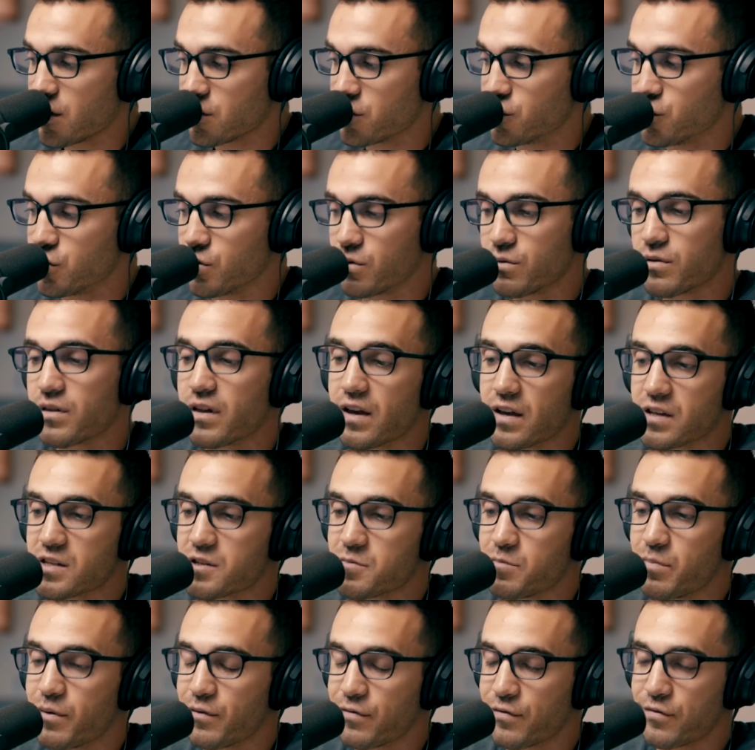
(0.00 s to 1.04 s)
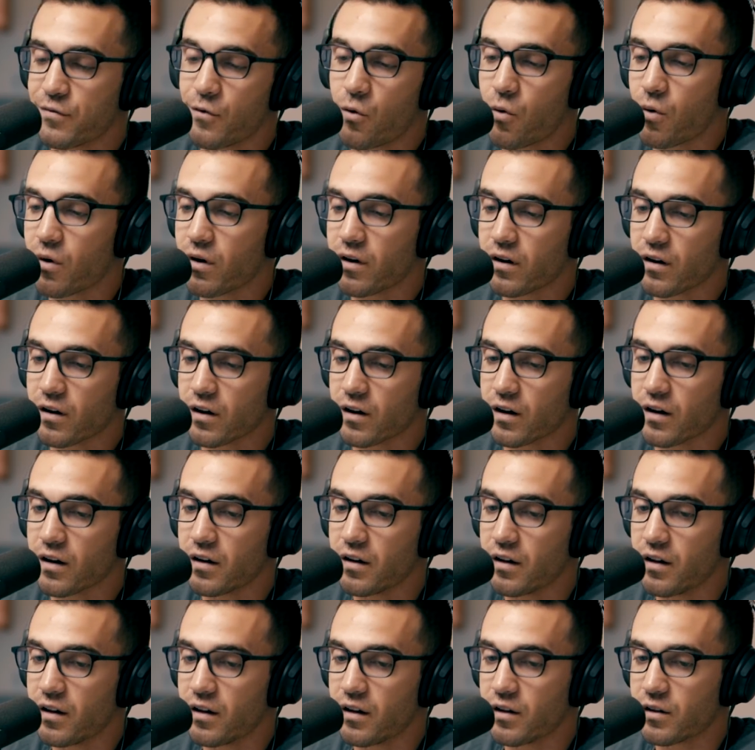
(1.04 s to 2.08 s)
do this
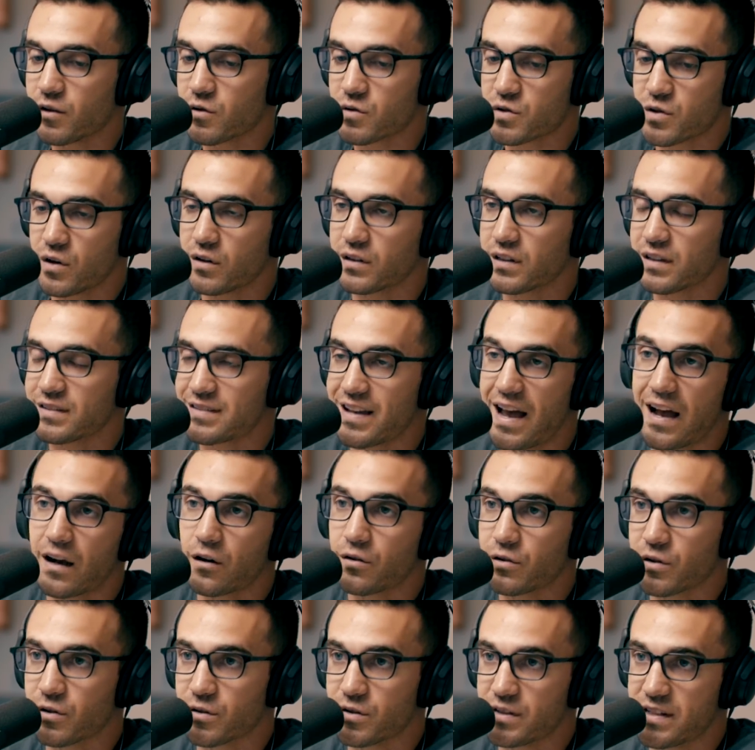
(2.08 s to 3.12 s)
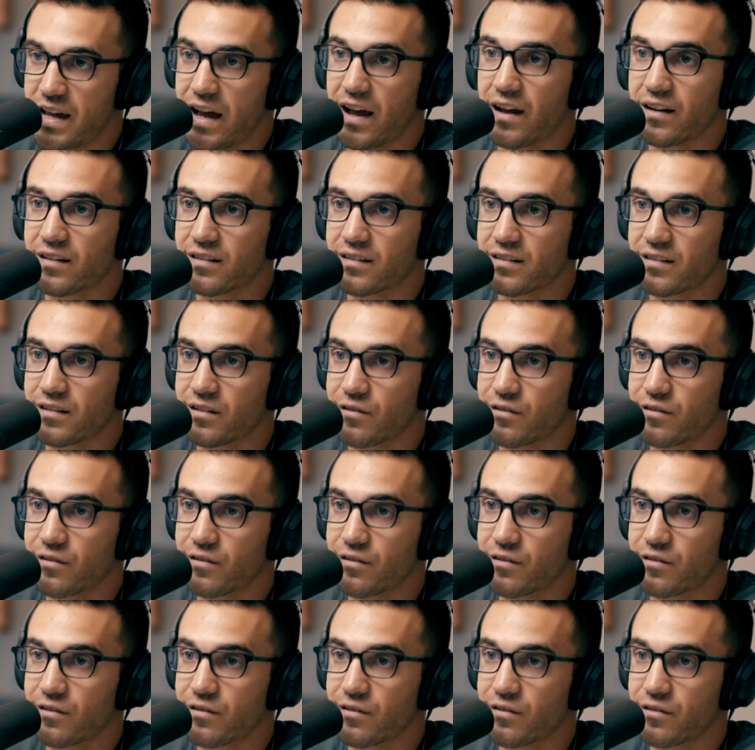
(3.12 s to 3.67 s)
before you start to tackle your debt.